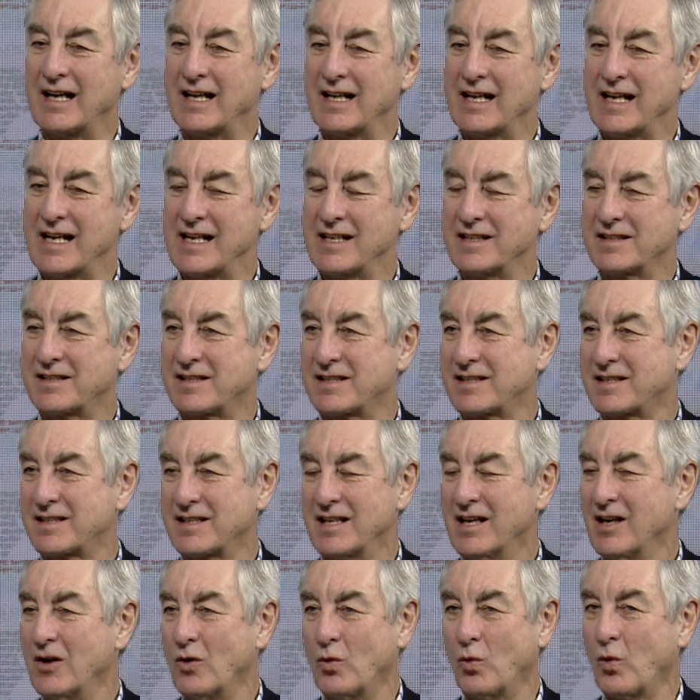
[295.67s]
It's
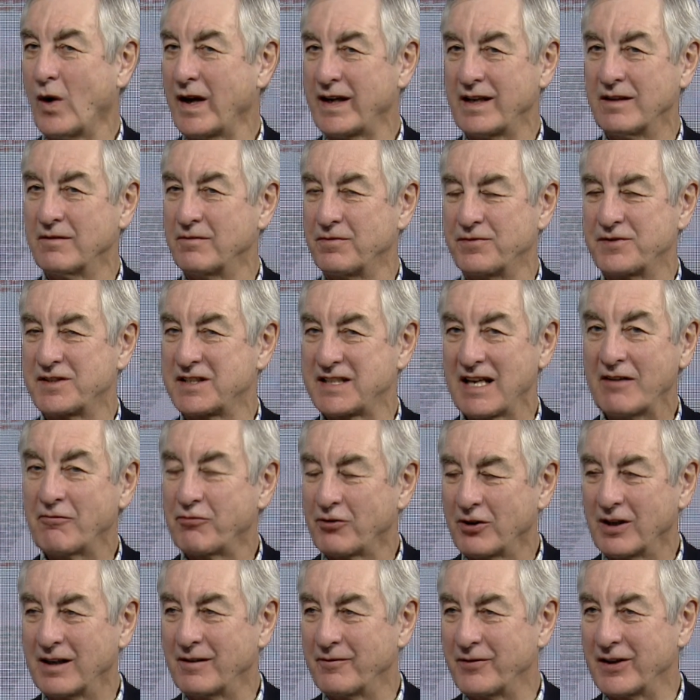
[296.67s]
one of
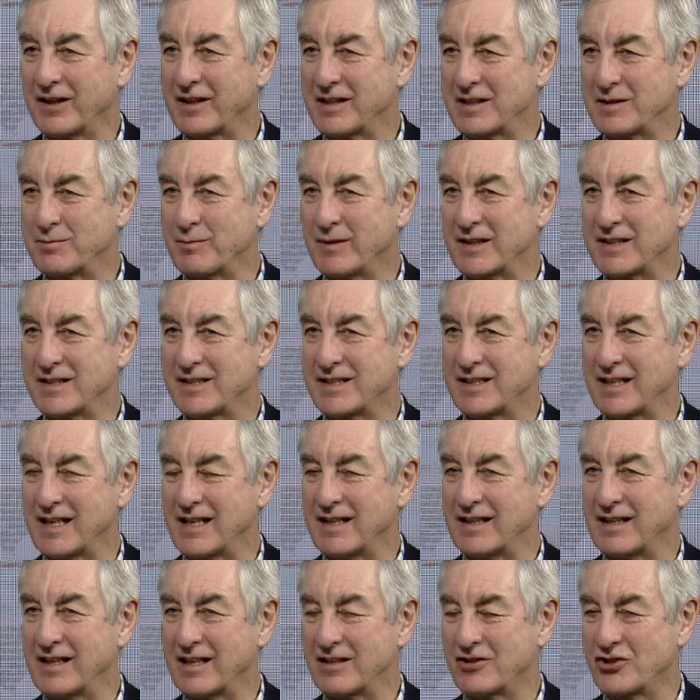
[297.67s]
several advertisements
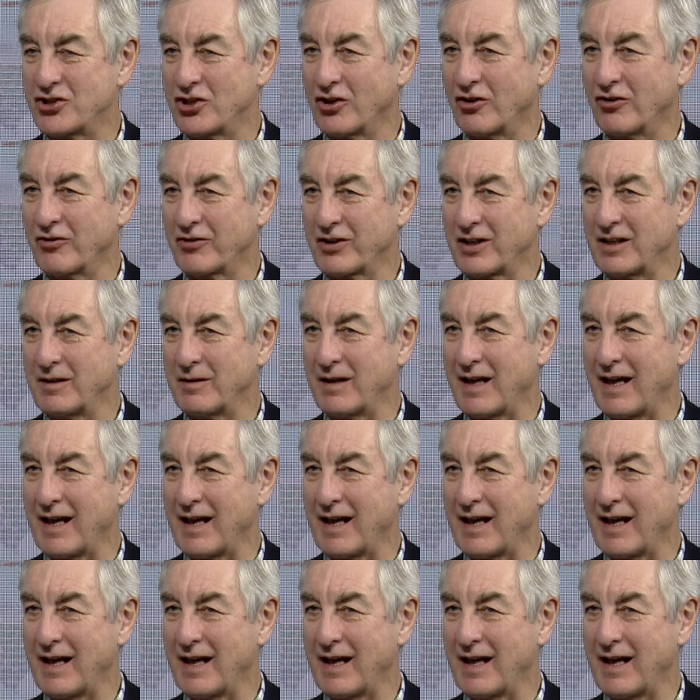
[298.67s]
in this genre,